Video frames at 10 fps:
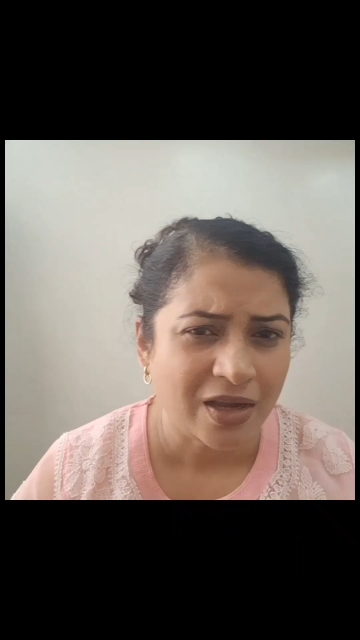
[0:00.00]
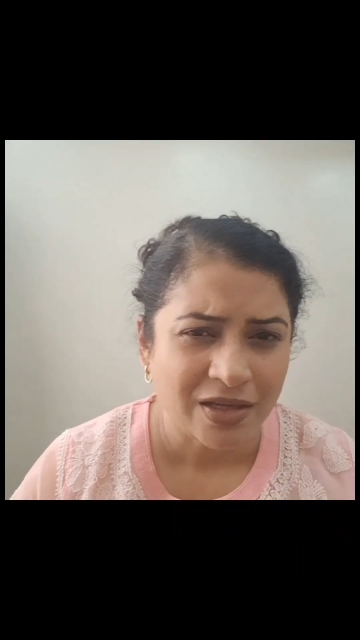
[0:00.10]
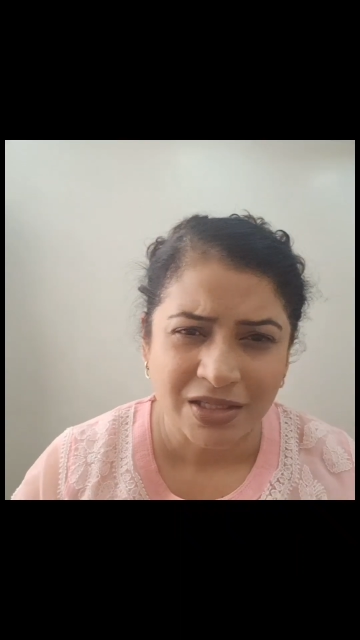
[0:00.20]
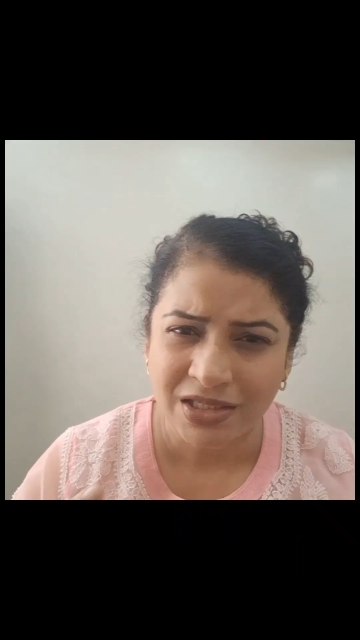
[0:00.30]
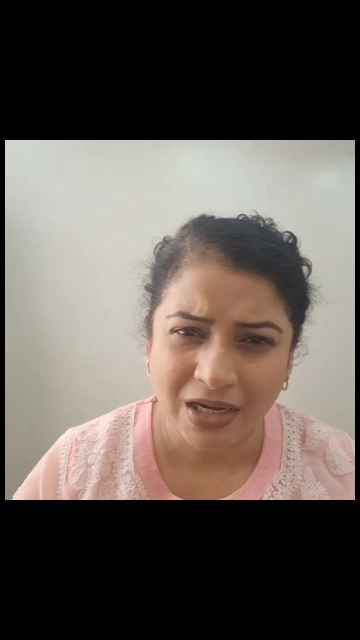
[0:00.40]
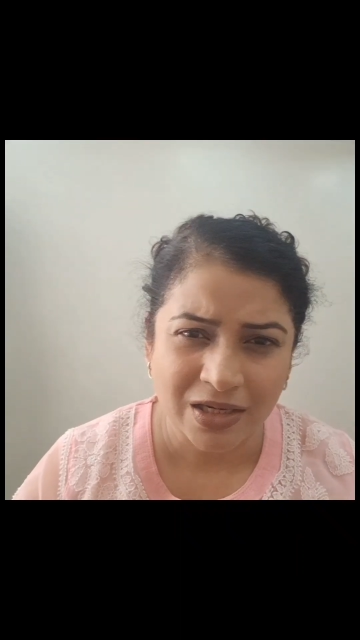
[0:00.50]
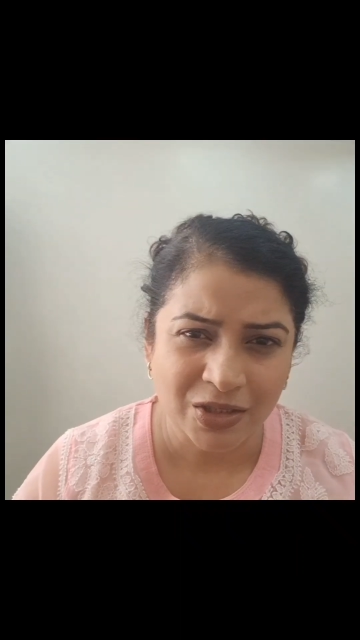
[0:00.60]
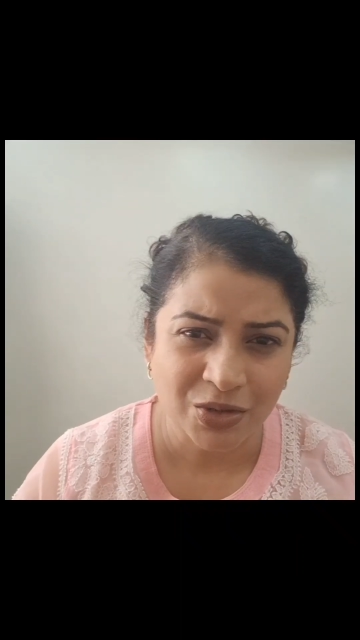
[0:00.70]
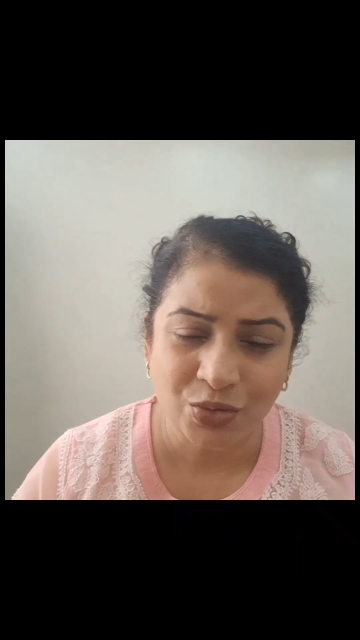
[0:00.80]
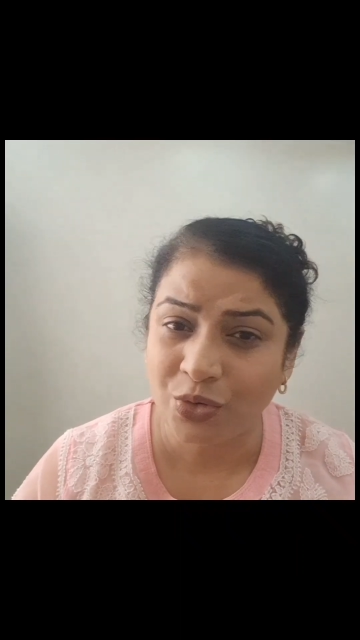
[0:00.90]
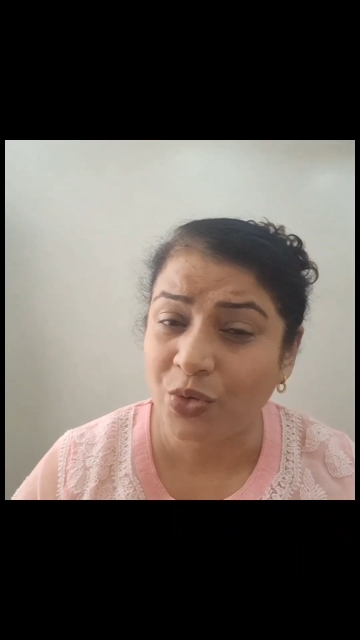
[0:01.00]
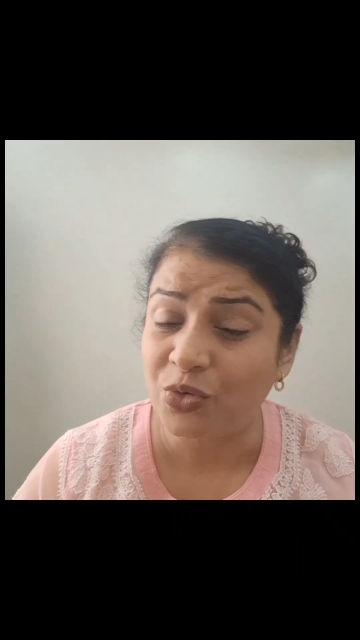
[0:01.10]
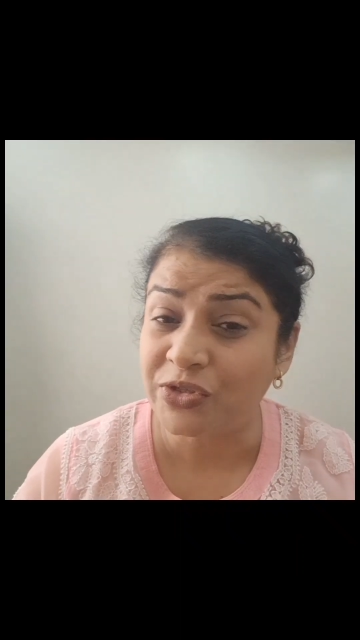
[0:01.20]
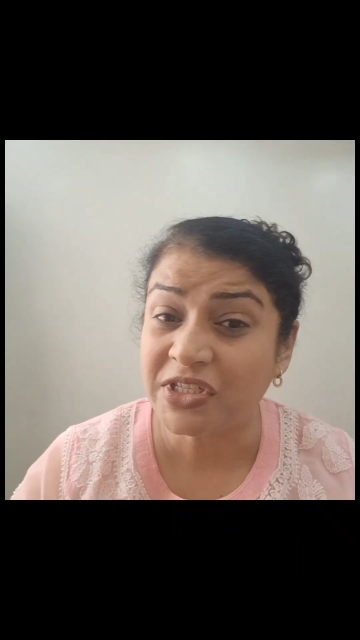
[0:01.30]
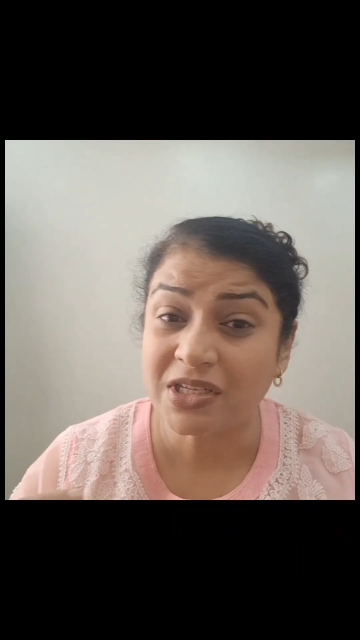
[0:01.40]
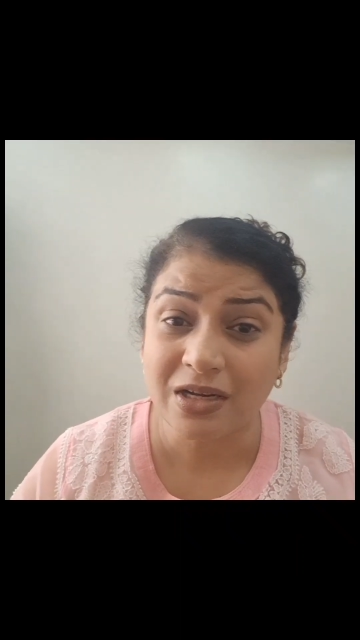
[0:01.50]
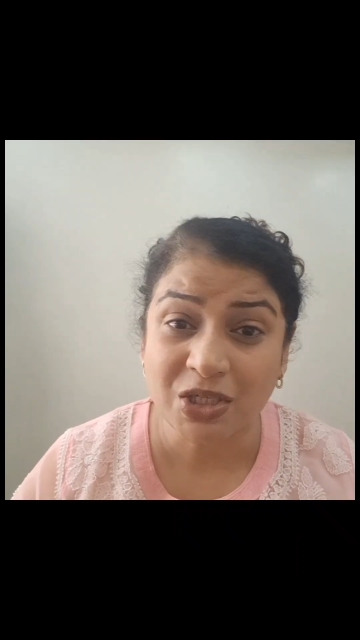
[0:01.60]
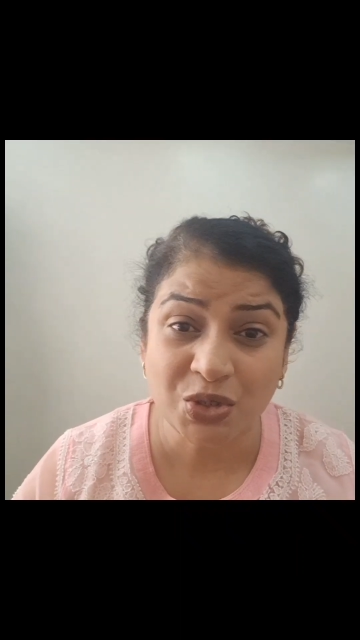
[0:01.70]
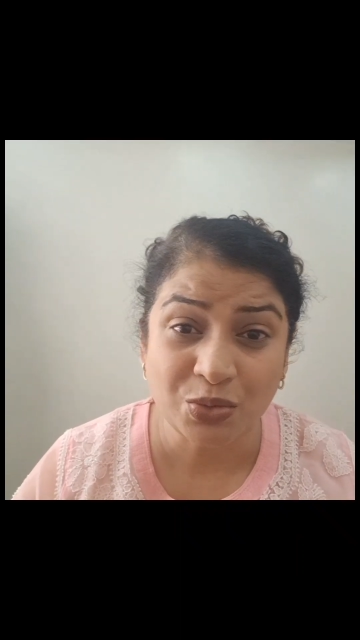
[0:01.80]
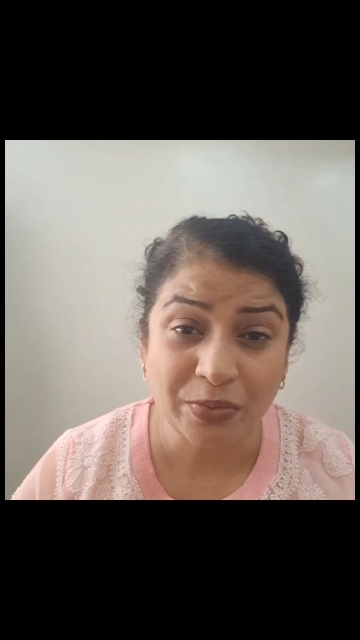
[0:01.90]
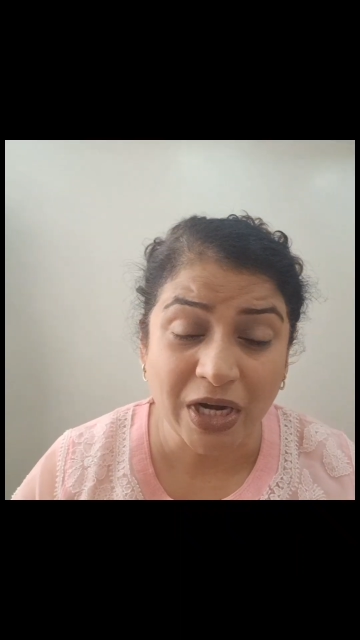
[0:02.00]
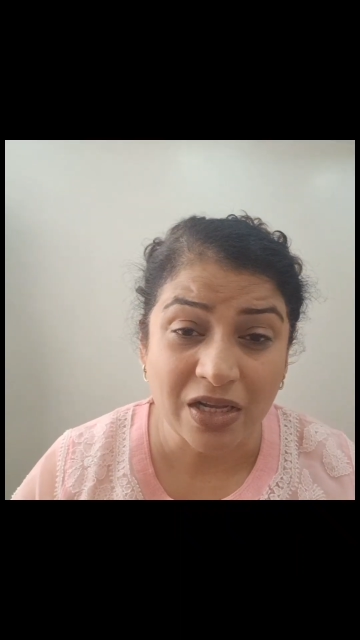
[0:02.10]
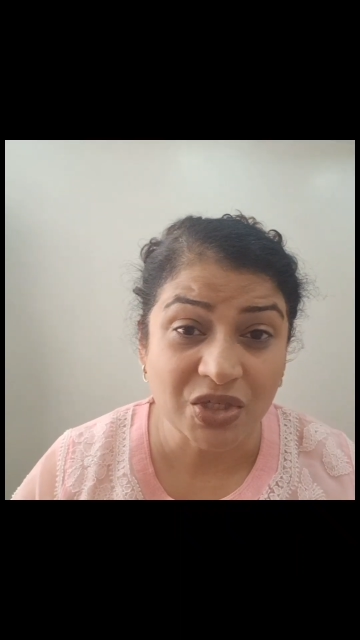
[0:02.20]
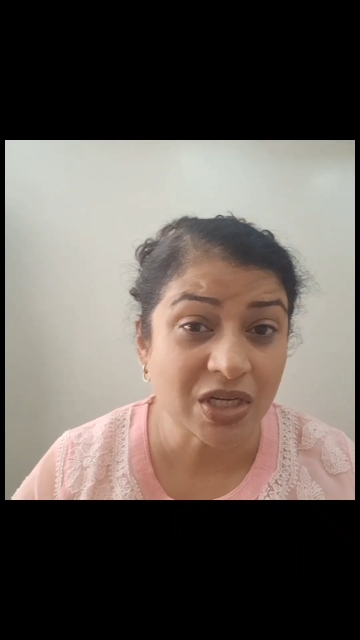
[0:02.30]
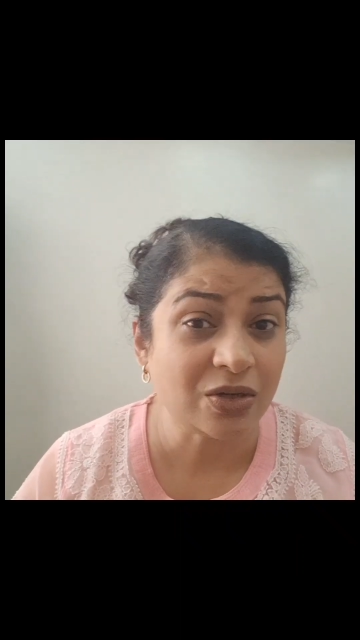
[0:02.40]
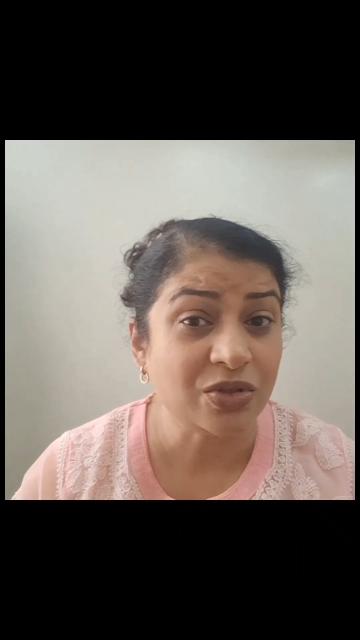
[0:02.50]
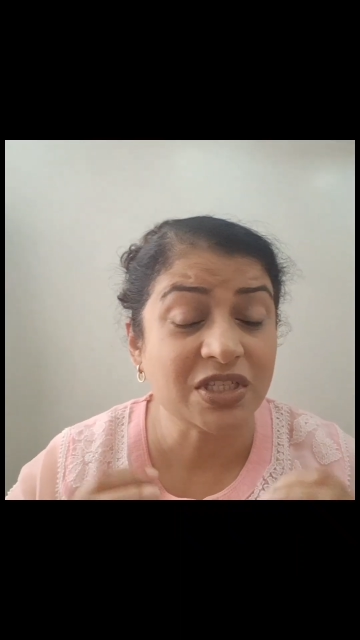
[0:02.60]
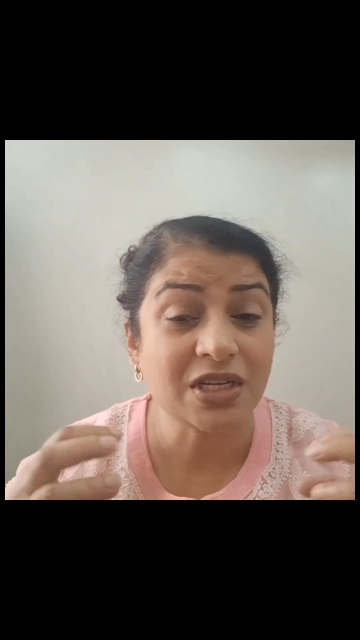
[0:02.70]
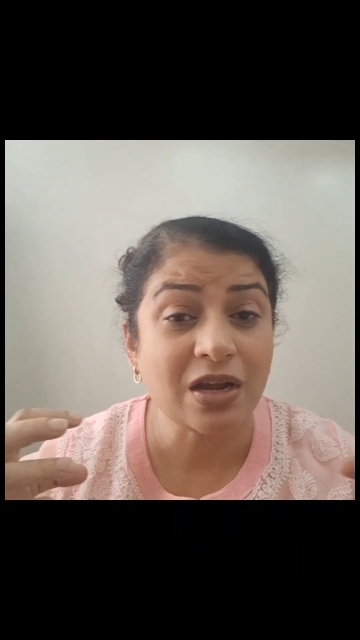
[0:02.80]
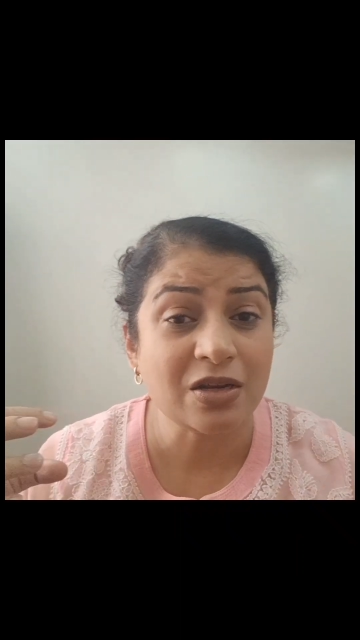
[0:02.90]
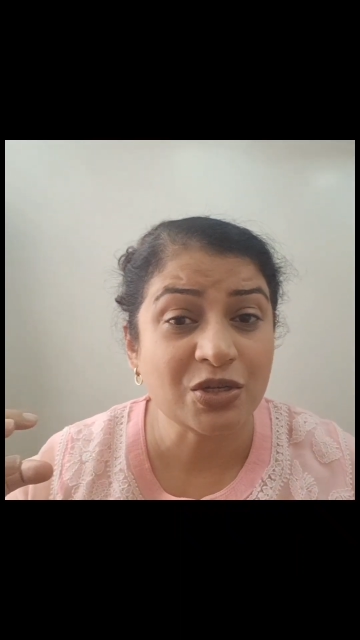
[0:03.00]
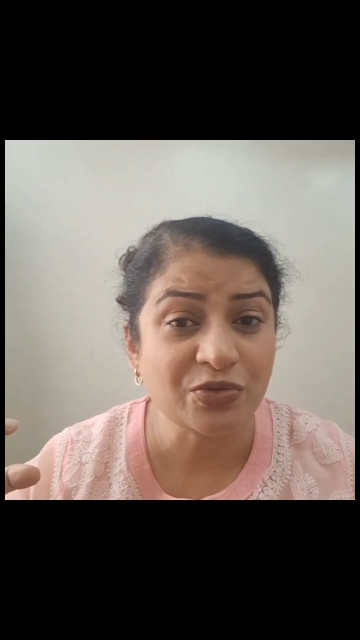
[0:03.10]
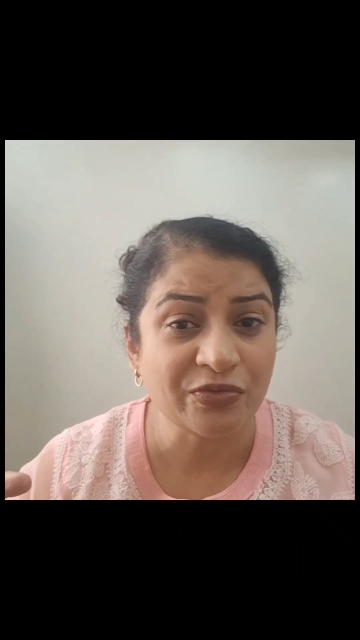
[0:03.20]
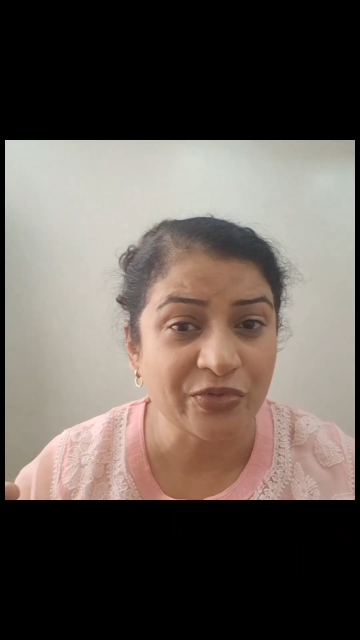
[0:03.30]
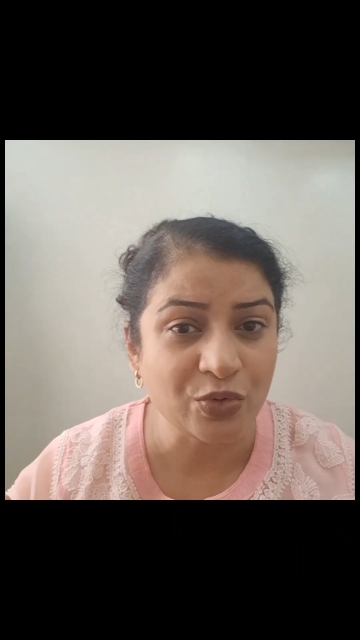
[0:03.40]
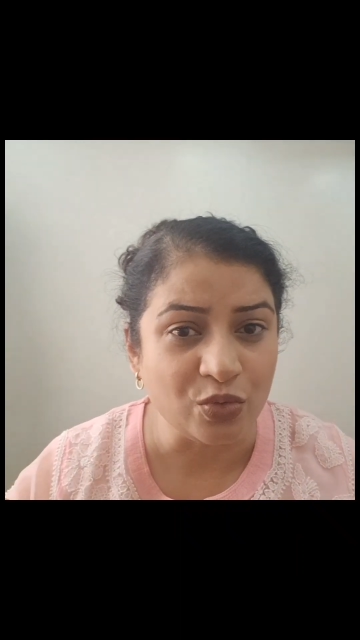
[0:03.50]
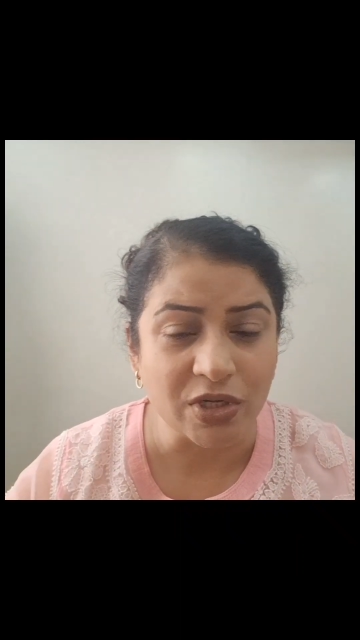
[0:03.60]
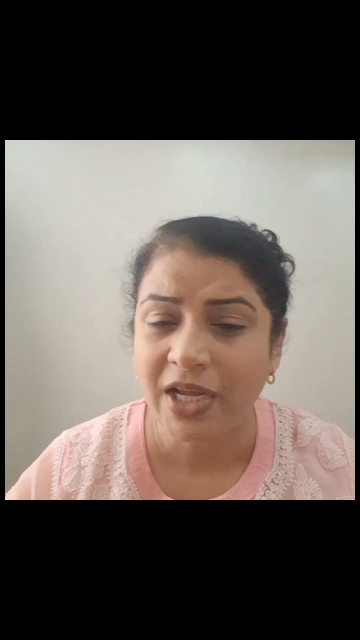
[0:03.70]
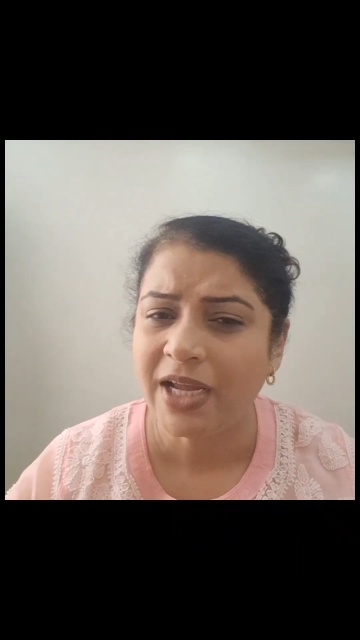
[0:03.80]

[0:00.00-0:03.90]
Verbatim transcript: start to grow, start to branch out, start to fruit